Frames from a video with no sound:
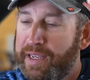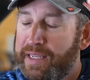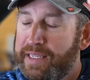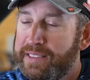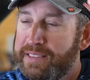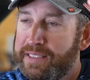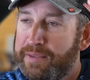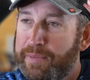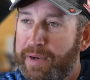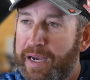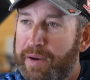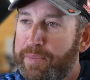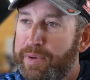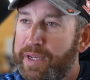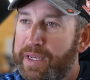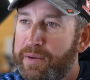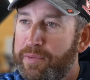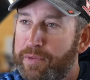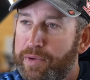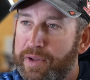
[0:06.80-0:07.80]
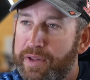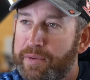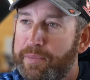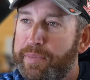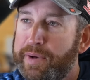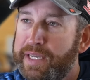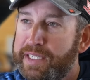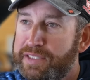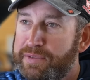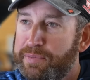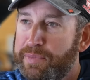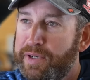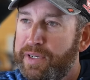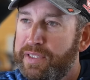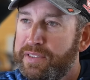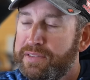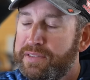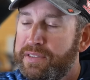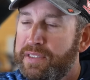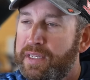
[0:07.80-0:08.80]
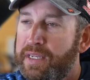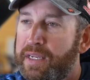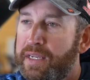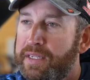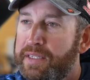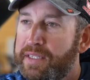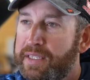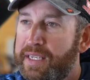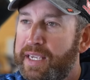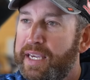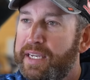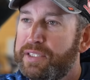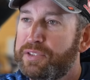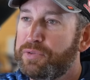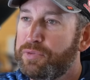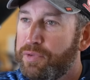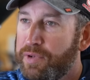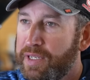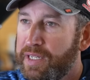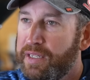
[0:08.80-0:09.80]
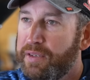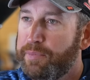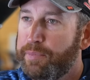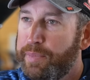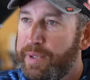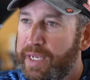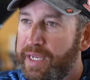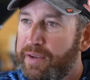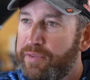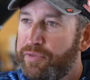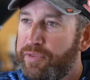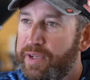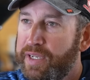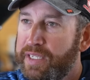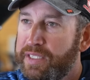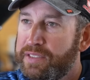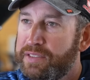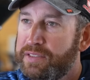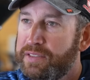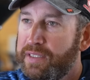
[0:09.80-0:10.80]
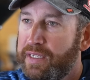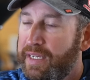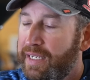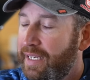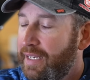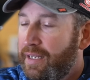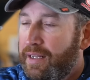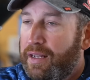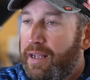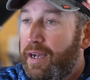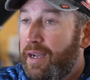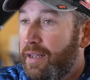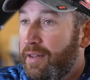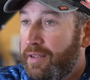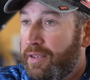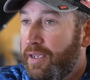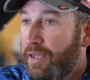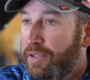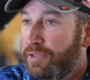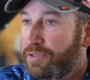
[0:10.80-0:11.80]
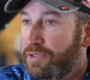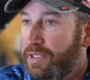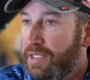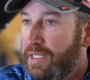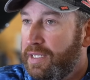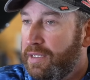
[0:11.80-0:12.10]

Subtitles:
is, in my opinion, one of the best months to catch really big fish in a lot of the country.